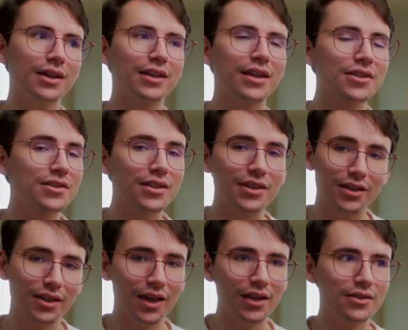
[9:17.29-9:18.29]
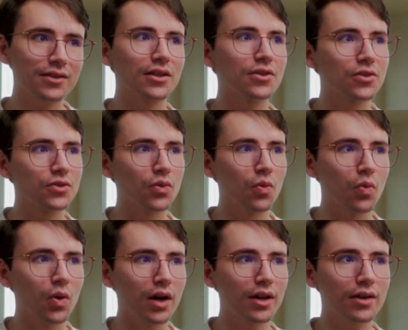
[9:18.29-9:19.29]
and that just indicates that there's a
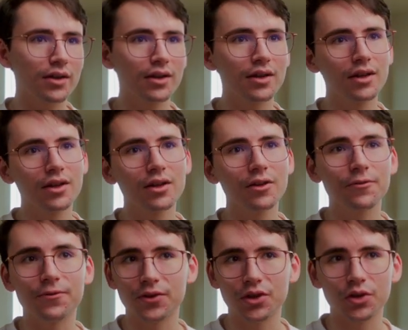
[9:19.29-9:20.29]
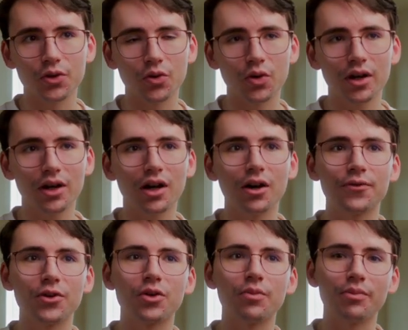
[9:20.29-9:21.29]
1 view
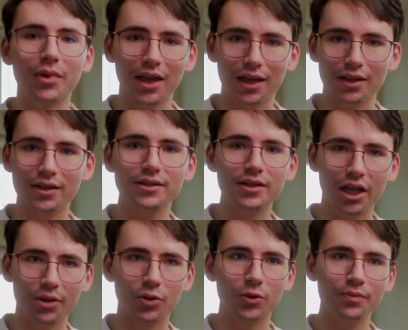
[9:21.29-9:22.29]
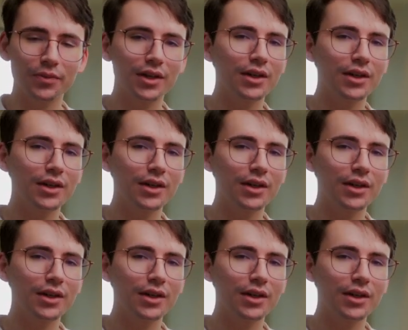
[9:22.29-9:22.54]
of your main table.